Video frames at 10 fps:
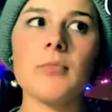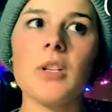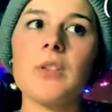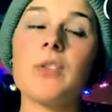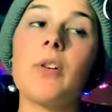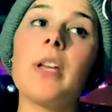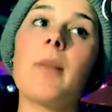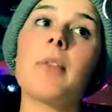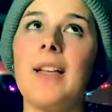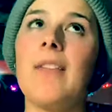So yeah,
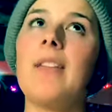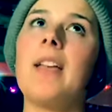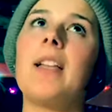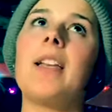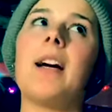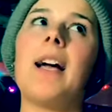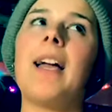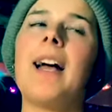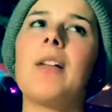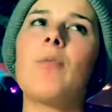pretty much. And then I
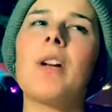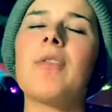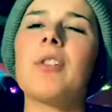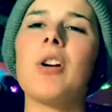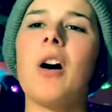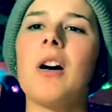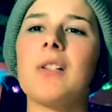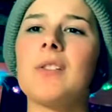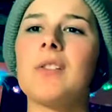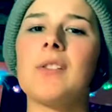add whatever
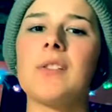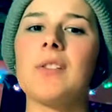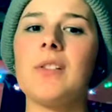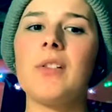costs,